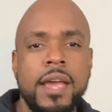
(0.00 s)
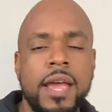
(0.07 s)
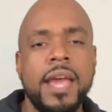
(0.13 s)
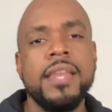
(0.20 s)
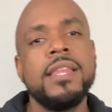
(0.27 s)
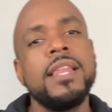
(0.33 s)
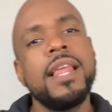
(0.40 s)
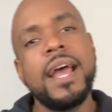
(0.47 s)

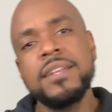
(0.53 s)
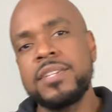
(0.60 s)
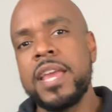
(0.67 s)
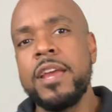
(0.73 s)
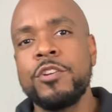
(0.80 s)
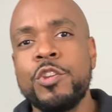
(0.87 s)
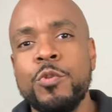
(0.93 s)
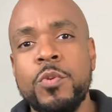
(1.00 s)
And the last
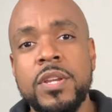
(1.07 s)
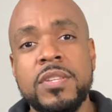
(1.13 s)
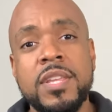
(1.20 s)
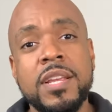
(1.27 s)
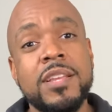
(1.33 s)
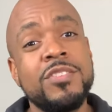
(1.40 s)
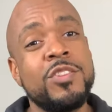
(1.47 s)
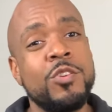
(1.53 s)

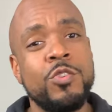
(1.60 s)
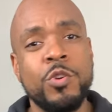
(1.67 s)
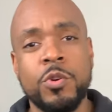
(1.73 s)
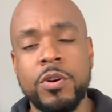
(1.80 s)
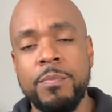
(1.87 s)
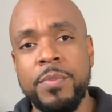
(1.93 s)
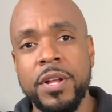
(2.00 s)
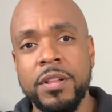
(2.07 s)
characteristic is the
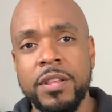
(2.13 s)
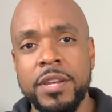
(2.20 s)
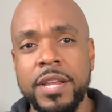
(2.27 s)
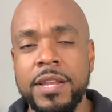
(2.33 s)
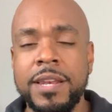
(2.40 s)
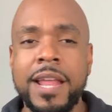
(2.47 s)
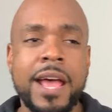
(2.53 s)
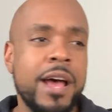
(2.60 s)

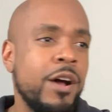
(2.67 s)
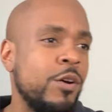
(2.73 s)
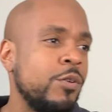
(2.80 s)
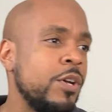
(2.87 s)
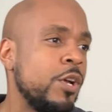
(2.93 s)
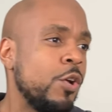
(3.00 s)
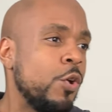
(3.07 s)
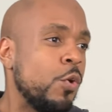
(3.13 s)
durability.
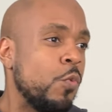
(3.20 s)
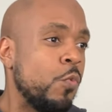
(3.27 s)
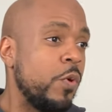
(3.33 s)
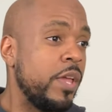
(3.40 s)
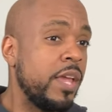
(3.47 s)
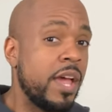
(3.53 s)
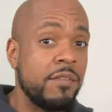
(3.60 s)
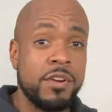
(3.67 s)
Now,
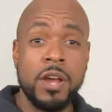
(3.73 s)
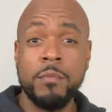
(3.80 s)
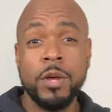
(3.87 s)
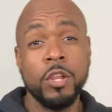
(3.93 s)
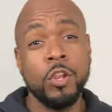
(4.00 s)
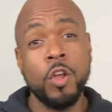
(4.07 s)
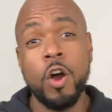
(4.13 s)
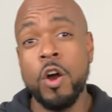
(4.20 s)
we have come a
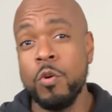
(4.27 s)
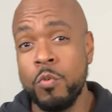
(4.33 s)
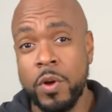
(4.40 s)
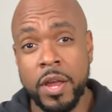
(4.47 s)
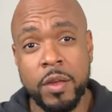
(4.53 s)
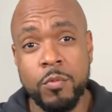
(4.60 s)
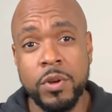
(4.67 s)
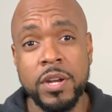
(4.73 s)
long
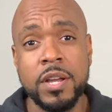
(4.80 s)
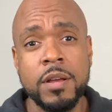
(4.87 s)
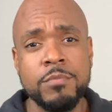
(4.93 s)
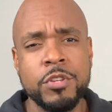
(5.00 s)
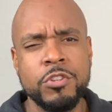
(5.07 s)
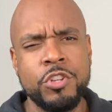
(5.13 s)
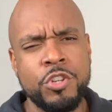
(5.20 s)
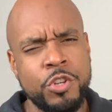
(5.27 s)
way when it
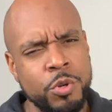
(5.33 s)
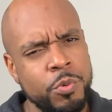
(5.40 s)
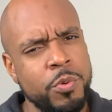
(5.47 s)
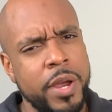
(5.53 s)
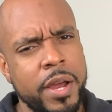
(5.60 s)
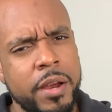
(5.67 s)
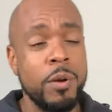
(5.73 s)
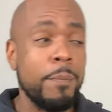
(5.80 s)
comes to shoe
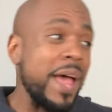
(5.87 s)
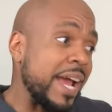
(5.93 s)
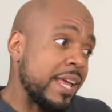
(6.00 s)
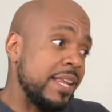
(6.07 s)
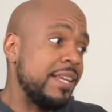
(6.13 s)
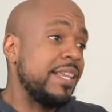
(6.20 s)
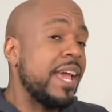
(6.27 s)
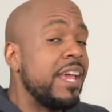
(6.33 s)
wear. Back in
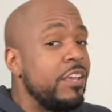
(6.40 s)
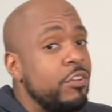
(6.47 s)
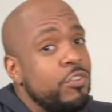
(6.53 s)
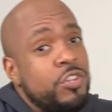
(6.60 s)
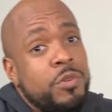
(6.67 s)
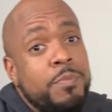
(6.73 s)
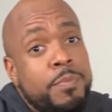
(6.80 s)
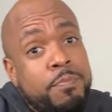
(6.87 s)
the day, you
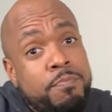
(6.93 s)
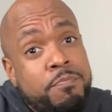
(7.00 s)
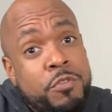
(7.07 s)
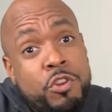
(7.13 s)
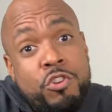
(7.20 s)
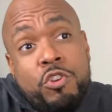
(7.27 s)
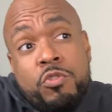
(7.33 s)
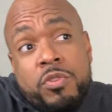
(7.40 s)
should
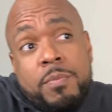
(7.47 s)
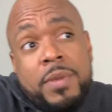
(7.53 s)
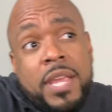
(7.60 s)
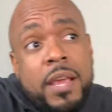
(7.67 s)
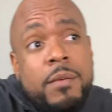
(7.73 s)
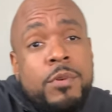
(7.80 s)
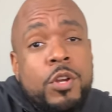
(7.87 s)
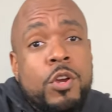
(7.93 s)
you used to be
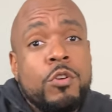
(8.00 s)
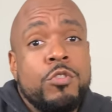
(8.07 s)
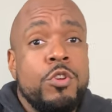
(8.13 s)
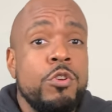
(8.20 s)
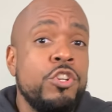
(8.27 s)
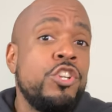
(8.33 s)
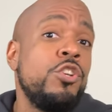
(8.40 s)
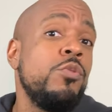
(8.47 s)
able to go
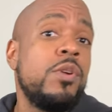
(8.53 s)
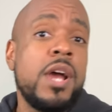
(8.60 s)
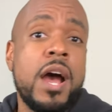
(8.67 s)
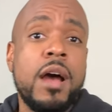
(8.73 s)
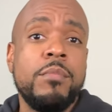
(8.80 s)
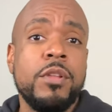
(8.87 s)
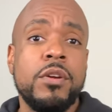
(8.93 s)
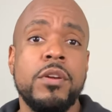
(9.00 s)
to a shoe
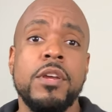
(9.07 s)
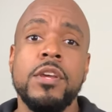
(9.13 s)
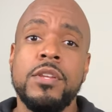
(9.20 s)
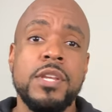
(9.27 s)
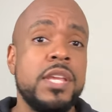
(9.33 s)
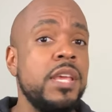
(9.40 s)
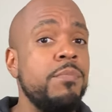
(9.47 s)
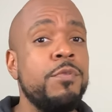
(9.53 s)
cobbler
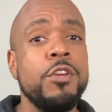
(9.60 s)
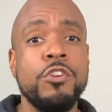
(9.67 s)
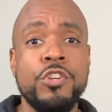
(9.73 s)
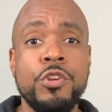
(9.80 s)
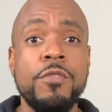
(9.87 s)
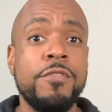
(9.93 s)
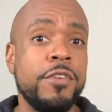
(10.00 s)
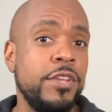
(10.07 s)
to keep your
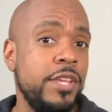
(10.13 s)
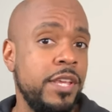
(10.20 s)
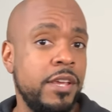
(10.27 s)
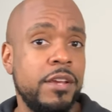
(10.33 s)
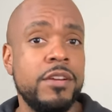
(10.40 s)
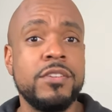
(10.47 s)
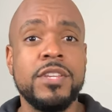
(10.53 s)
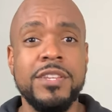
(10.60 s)
shoe for
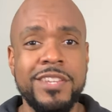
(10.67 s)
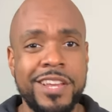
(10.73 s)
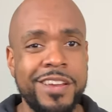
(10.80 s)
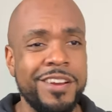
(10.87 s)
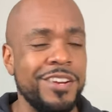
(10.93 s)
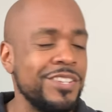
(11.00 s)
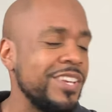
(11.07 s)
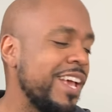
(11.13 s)
years and
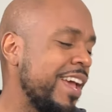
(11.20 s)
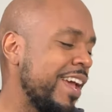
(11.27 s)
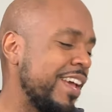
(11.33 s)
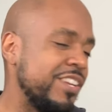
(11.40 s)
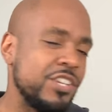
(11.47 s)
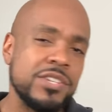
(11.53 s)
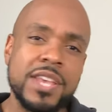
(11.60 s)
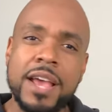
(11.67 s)
years
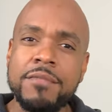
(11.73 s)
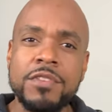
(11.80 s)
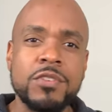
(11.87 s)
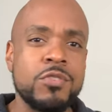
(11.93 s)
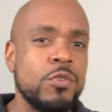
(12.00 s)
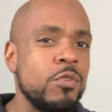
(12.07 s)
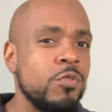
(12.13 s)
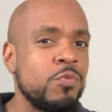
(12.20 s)
and just have the
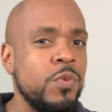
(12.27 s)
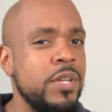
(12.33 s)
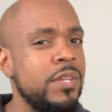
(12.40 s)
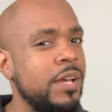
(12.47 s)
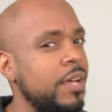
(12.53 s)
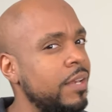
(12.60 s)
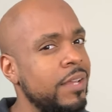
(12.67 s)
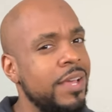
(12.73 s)
soles
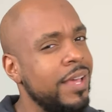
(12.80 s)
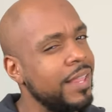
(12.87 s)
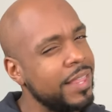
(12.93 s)
redone.